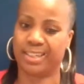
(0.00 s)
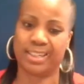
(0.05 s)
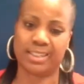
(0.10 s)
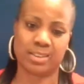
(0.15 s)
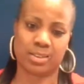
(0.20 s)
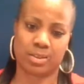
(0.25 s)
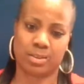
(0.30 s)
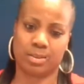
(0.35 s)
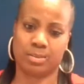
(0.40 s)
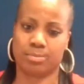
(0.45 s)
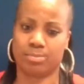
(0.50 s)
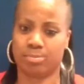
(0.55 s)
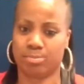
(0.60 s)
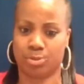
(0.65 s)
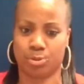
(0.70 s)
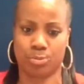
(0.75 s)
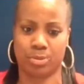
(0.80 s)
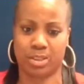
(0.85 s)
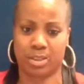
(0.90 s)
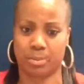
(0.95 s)
And that's going to
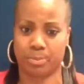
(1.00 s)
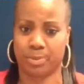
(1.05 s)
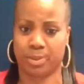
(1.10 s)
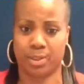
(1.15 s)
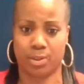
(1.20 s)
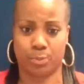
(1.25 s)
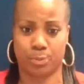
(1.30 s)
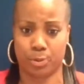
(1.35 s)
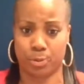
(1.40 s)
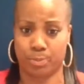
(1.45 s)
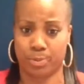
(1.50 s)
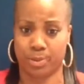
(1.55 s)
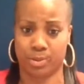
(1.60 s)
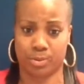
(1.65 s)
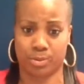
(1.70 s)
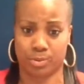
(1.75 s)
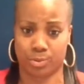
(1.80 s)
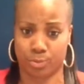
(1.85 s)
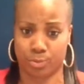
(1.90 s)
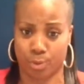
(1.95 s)
do nothing but help your
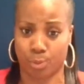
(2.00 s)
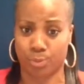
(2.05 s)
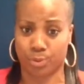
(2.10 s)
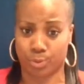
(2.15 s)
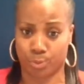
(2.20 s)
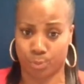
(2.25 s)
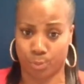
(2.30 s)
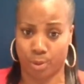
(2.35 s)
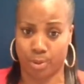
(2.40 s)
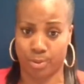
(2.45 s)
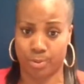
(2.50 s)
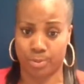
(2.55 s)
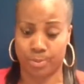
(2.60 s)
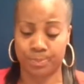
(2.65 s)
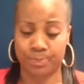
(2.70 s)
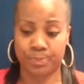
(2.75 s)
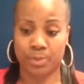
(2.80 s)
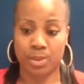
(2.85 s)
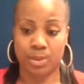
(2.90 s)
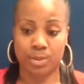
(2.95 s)
business grow as
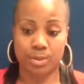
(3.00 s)
well.